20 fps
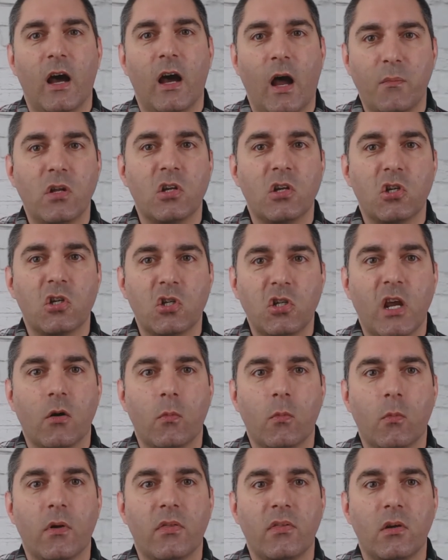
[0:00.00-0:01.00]
I'm going to
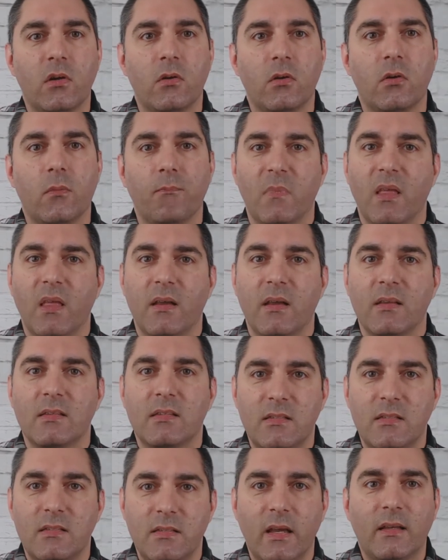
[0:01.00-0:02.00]
share with you
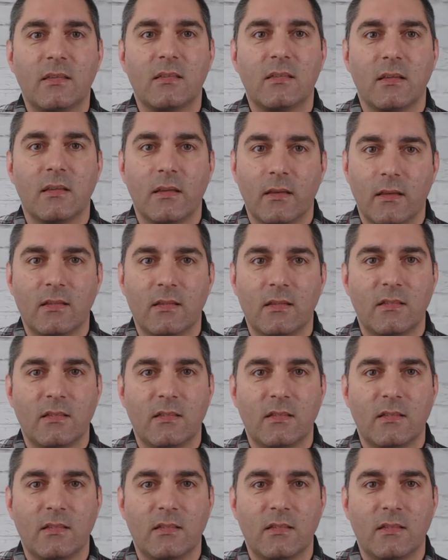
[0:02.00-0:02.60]
6